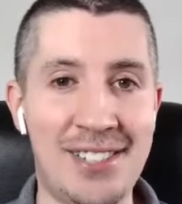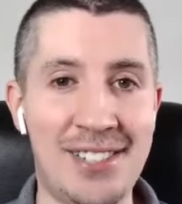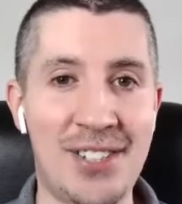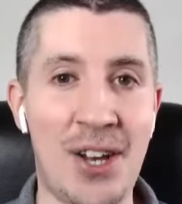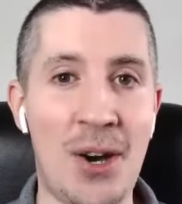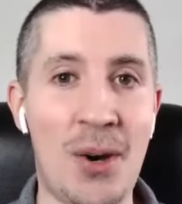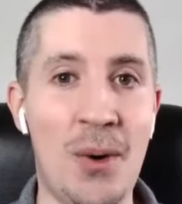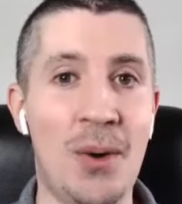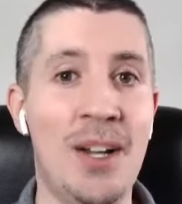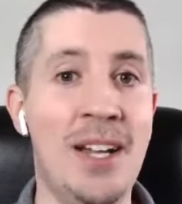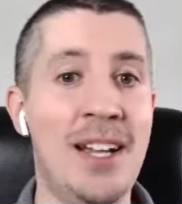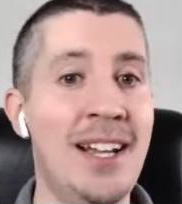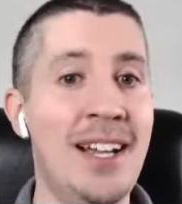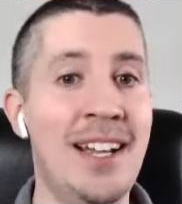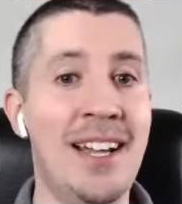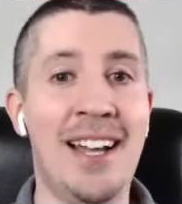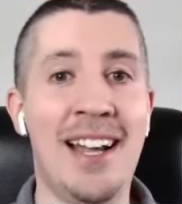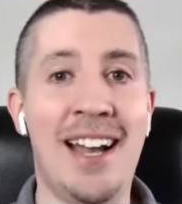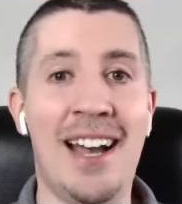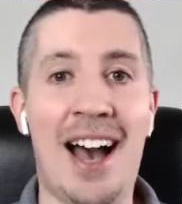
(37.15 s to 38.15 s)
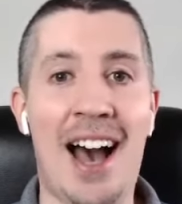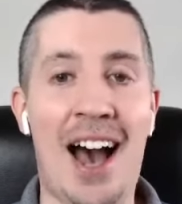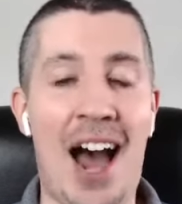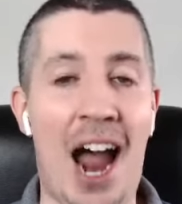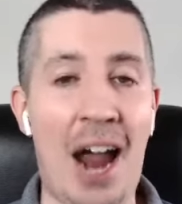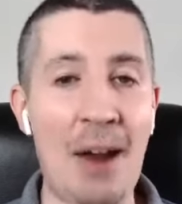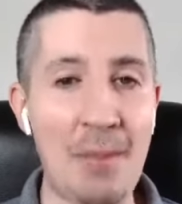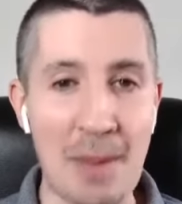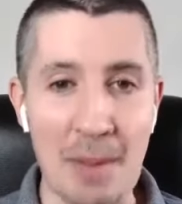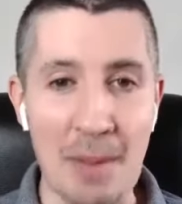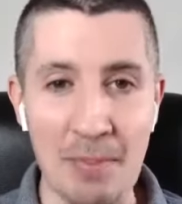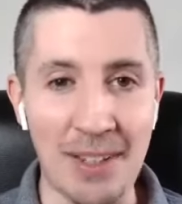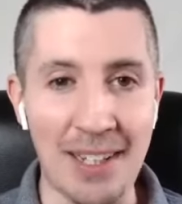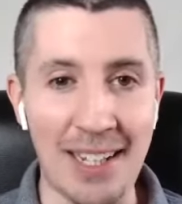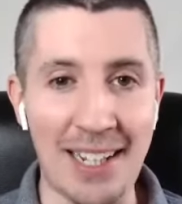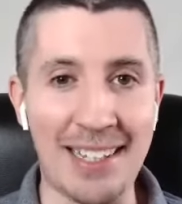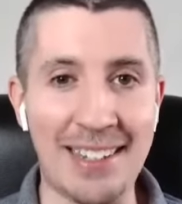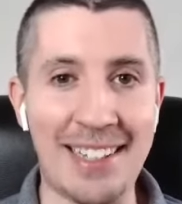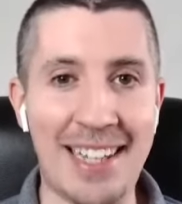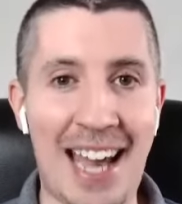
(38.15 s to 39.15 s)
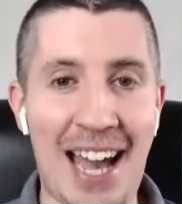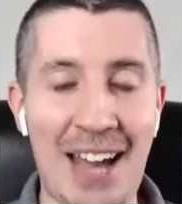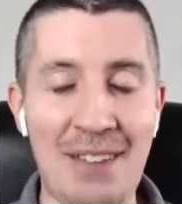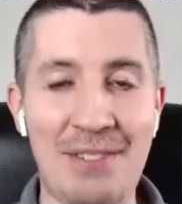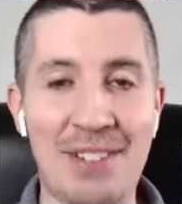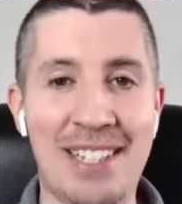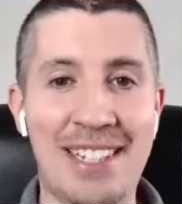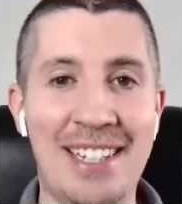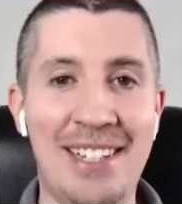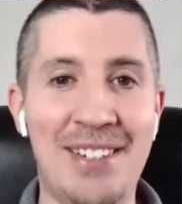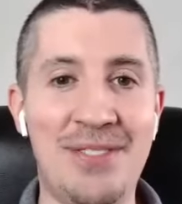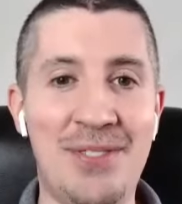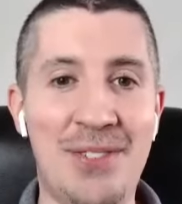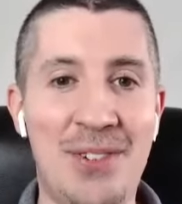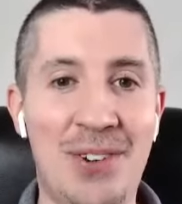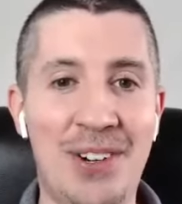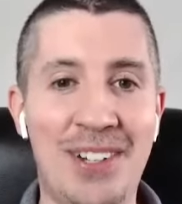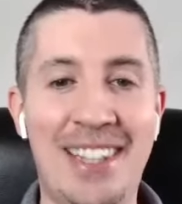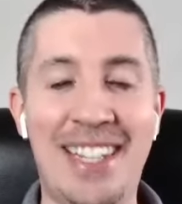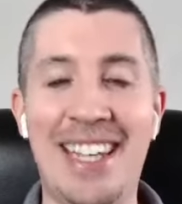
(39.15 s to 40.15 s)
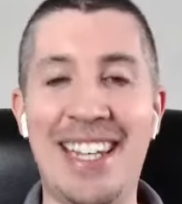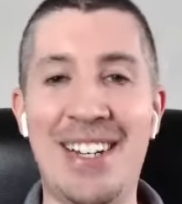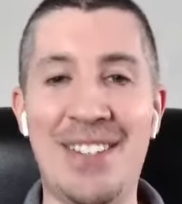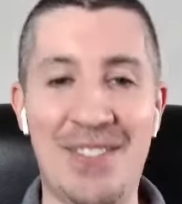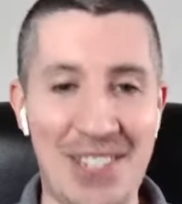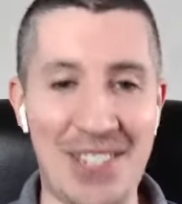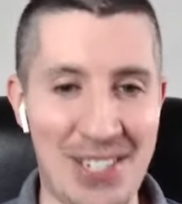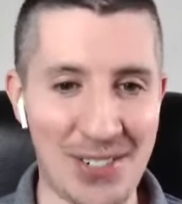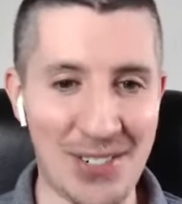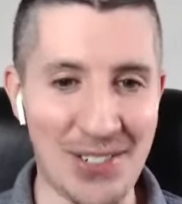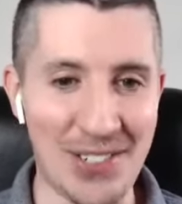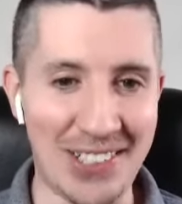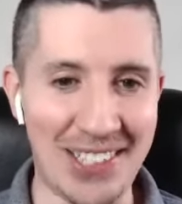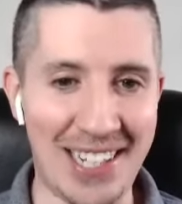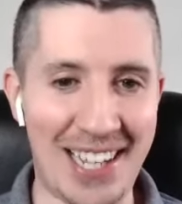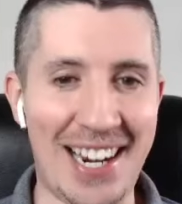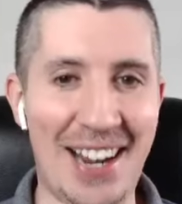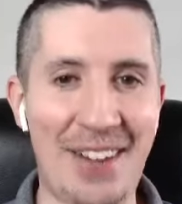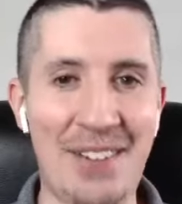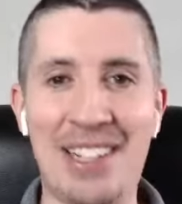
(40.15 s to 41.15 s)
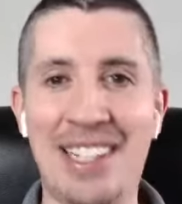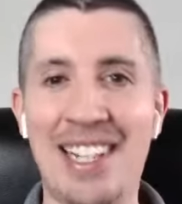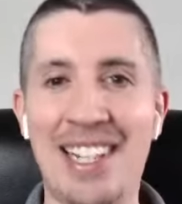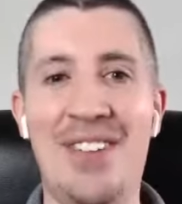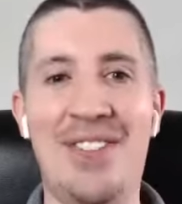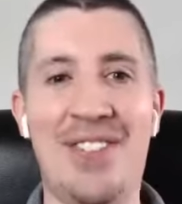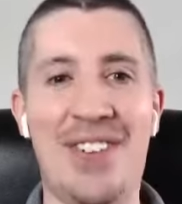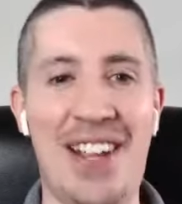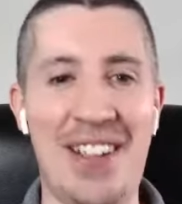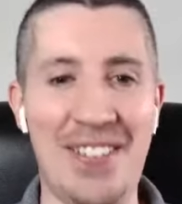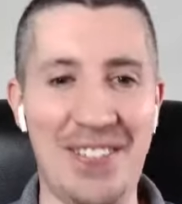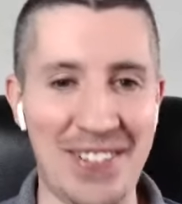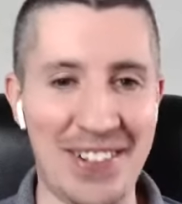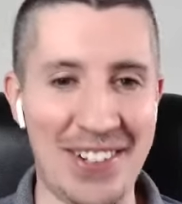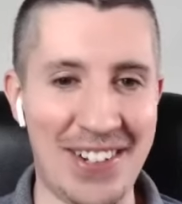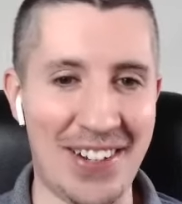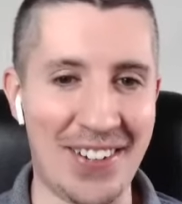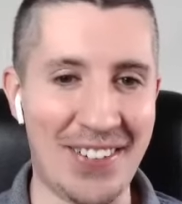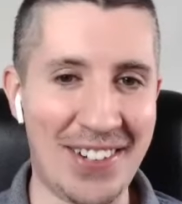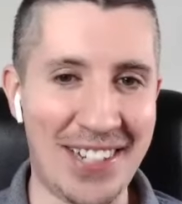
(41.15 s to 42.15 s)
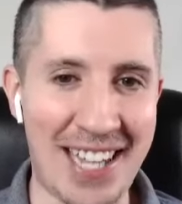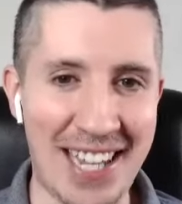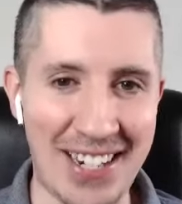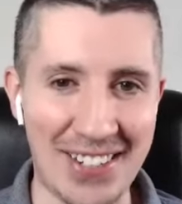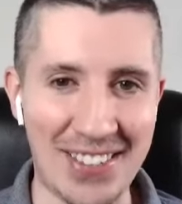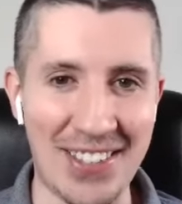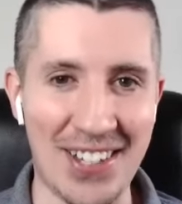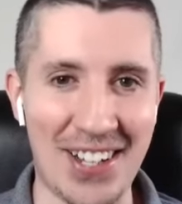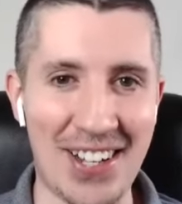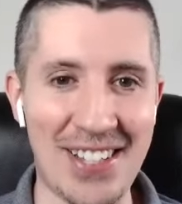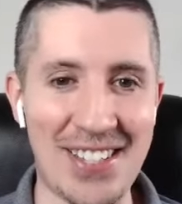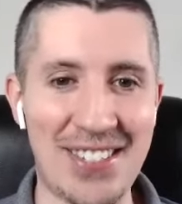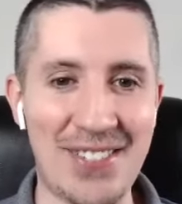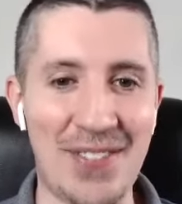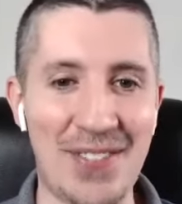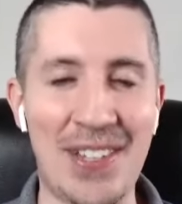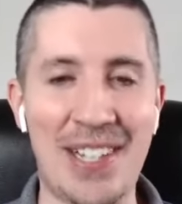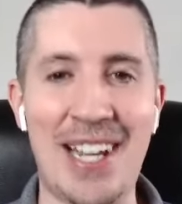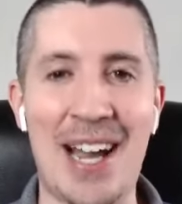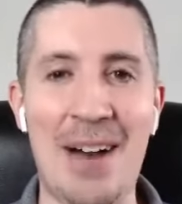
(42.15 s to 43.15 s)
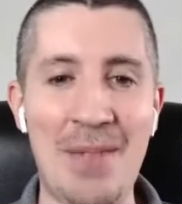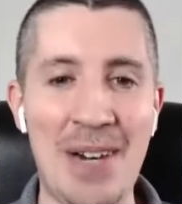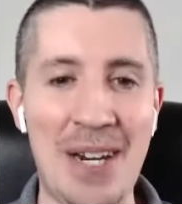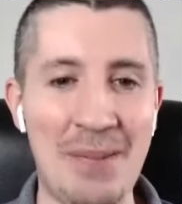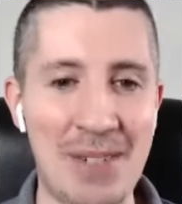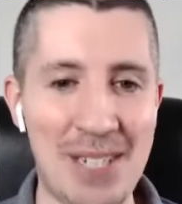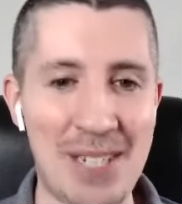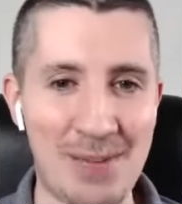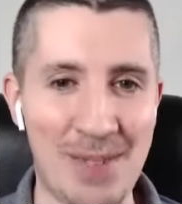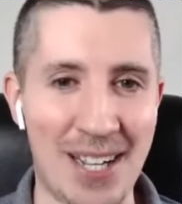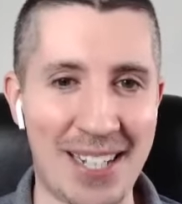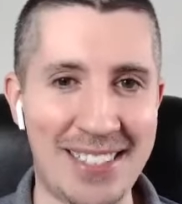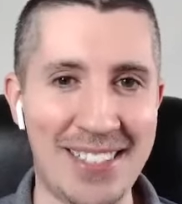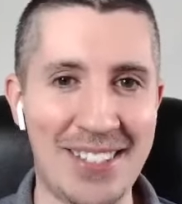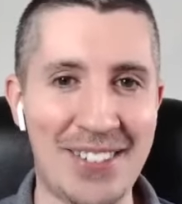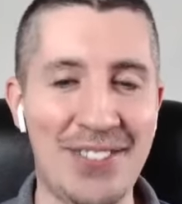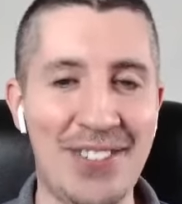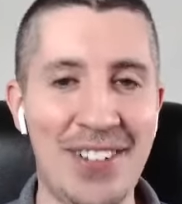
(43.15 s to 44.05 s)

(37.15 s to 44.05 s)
So I will be playing the advocate for the individual, and I would love if get your thoughts from a company perspective,